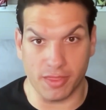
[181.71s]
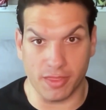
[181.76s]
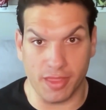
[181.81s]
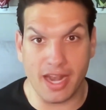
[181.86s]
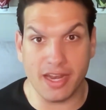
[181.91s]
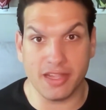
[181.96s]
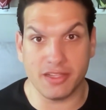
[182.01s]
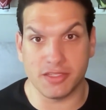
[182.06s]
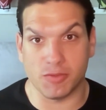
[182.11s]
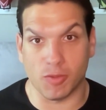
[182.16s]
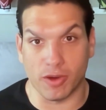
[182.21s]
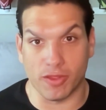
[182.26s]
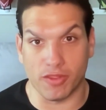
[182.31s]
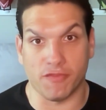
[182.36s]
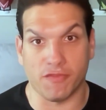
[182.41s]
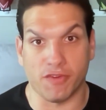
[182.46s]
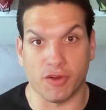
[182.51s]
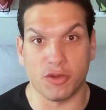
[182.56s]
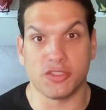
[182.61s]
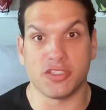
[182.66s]
That is where the
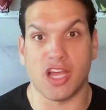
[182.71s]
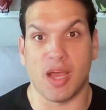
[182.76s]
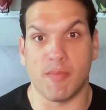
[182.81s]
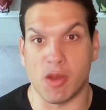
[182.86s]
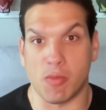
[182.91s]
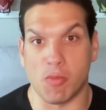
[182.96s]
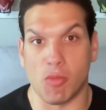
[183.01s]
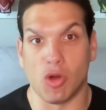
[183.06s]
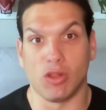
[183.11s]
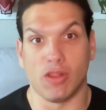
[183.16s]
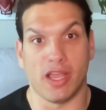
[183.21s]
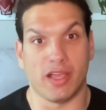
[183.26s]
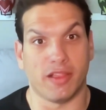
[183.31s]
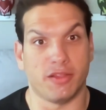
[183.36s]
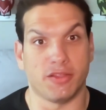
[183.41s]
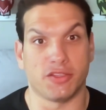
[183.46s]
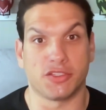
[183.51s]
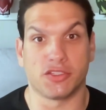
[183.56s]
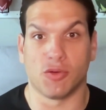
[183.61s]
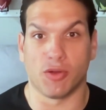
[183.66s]
first time you're more
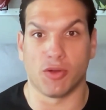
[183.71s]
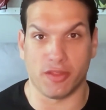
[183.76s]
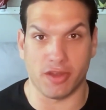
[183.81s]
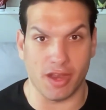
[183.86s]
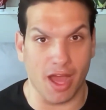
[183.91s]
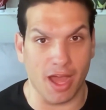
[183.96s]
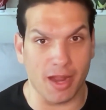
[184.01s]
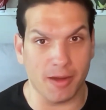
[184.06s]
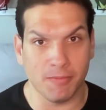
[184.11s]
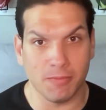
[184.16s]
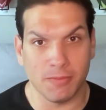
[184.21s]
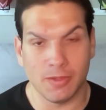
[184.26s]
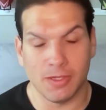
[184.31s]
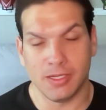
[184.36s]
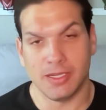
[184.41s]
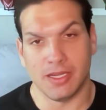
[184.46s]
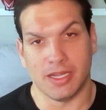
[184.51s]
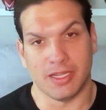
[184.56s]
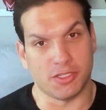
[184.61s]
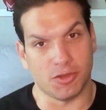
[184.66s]
likely to score than not.
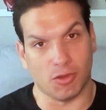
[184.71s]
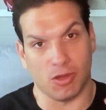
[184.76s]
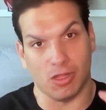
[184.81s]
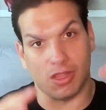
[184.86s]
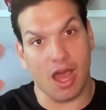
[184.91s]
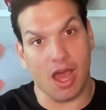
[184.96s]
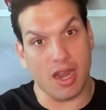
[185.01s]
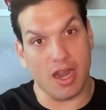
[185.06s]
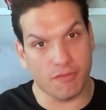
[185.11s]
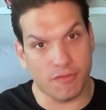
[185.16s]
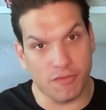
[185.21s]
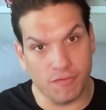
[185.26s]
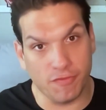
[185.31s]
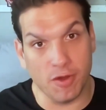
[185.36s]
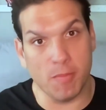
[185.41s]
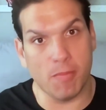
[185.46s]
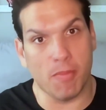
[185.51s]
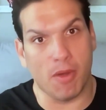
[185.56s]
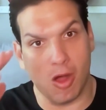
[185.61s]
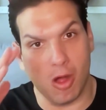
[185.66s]
And so a lot of
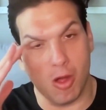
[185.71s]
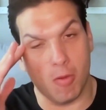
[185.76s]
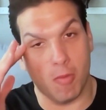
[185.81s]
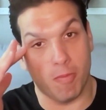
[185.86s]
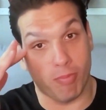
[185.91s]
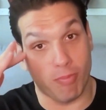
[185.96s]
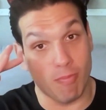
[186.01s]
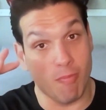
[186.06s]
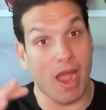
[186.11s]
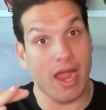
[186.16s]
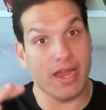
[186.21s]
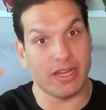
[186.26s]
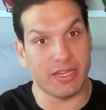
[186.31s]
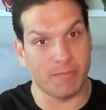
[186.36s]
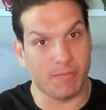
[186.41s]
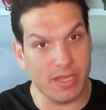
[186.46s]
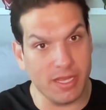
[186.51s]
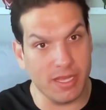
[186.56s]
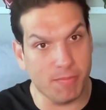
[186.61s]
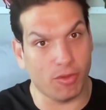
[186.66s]

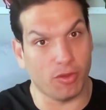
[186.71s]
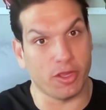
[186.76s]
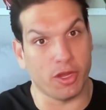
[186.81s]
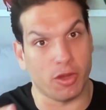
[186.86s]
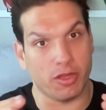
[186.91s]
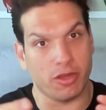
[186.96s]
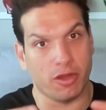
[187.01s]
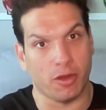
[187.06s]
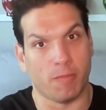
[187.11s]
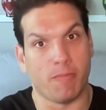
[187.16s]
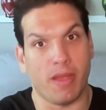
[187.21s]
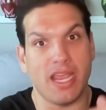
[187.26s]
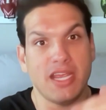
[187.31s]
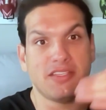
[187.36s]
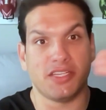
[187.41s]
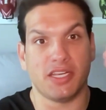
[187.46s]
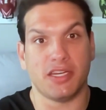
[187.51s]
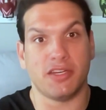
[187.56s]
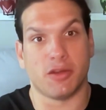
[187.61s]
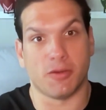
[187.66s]
football-minded people, you're
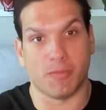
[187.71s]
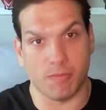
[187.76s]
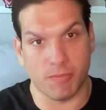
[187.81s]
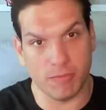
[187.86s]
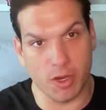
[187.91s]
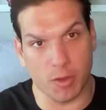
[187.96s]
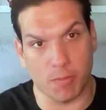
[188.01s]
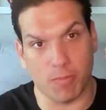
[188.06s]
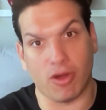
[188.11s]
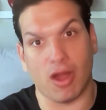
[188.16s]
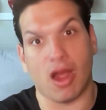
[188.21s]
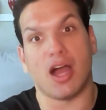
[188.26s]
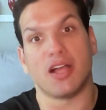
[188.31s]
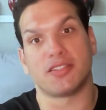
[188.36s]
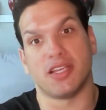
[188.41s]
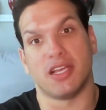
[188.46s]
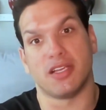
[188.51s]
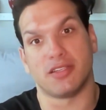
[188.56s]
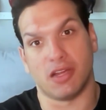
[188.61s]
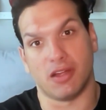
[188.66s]
basing your
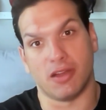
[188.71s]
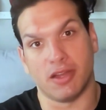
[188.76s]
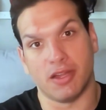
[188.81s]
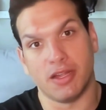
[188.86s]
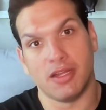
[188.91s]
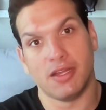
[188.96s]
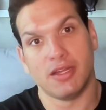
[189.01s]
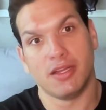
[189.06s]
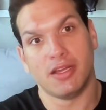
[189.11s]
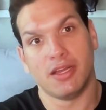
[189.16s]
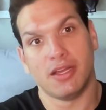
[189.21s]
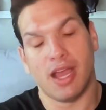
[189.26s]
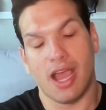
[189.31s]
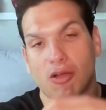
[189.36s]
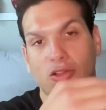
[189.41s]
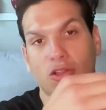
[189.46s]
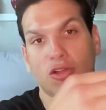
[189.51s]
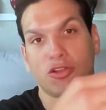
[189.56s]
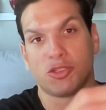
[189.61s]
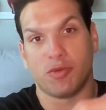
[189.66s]
process on
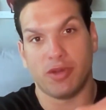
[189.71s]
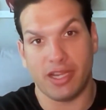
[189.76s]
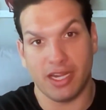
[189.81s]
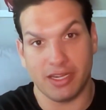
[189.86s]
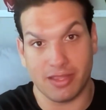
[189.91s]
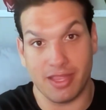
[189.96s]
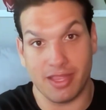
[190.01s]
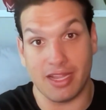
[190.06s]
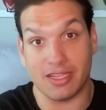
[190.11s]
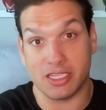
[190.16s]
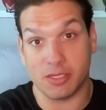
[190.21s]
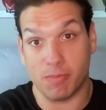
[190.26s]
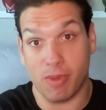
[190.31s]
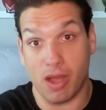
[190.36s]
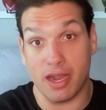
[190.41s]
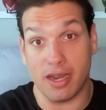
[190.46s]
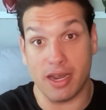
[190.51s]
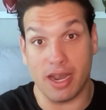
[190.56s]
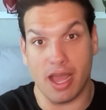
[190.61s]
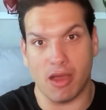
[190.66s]
how close we get to that spot.